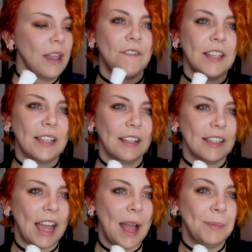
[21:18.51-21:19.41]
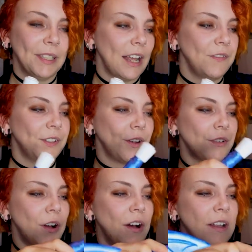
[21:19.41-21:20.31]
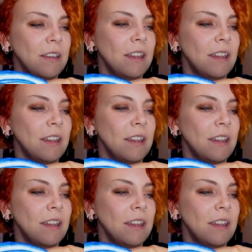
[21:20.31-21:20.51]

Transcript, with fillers: They have these little tabs that I've sewn on,